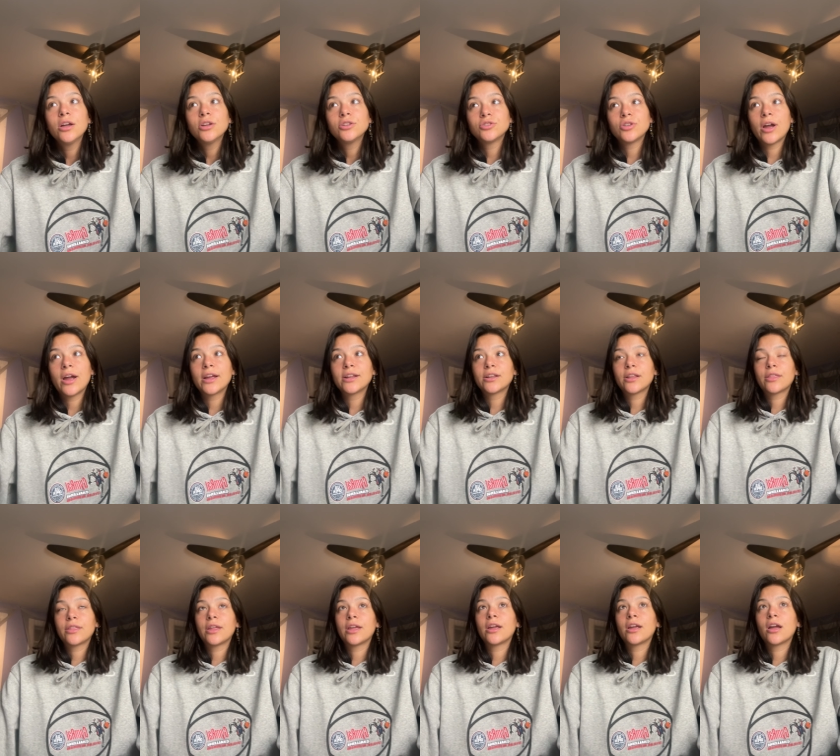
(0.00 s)
trying to
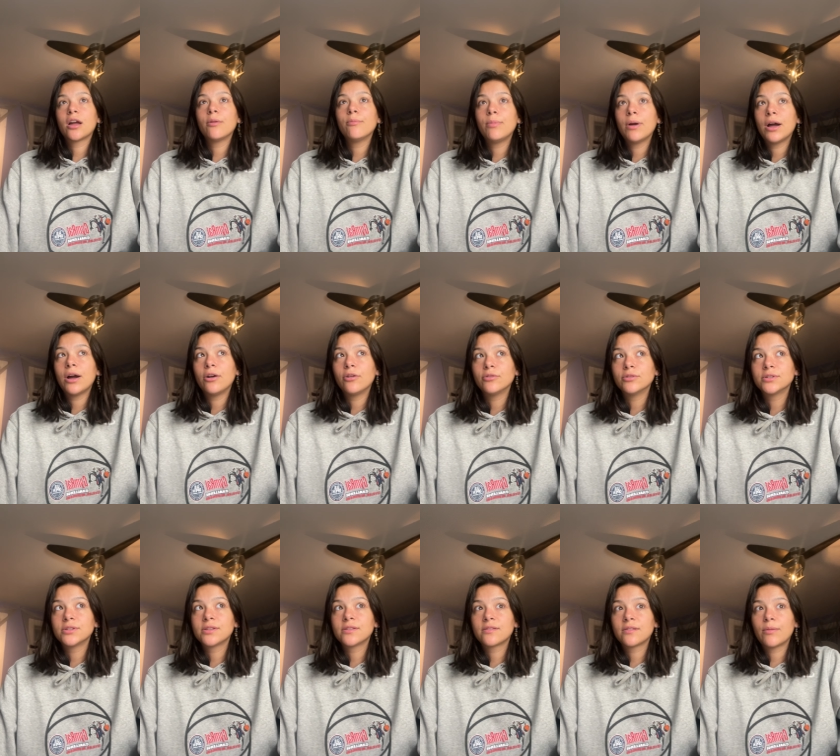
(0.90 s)
think about
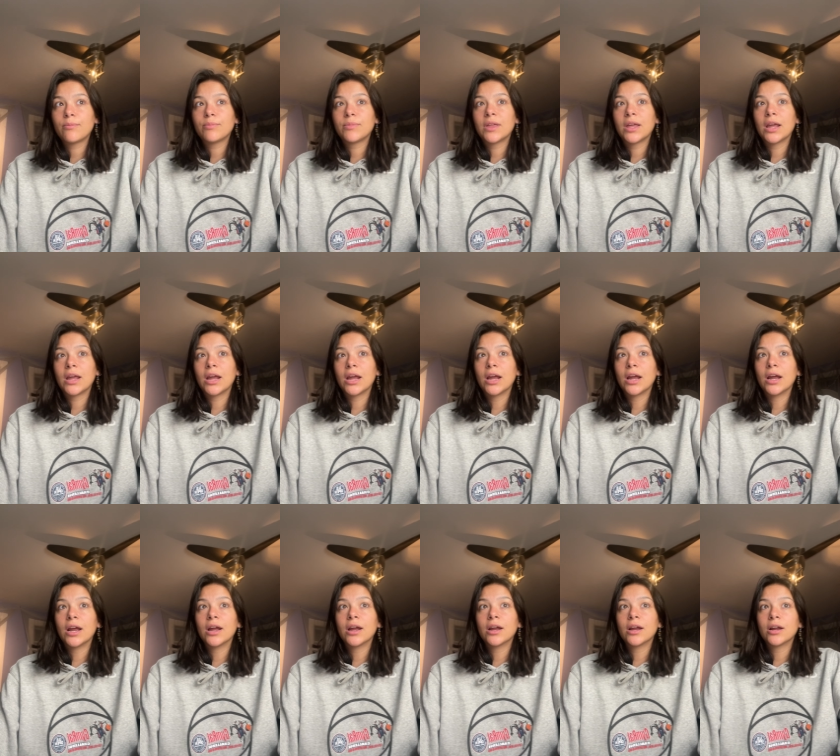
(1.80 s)

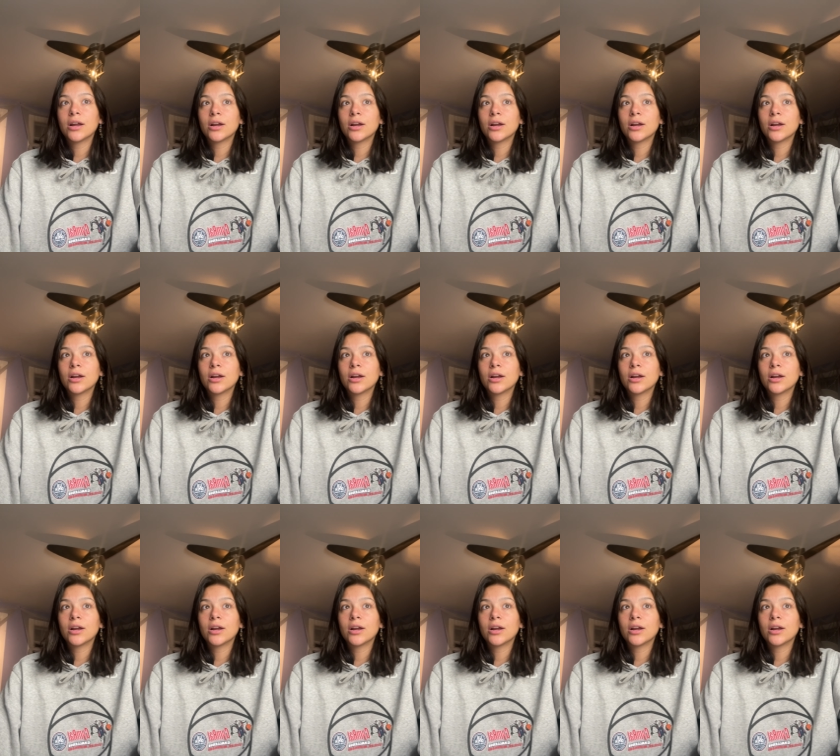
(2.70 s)
something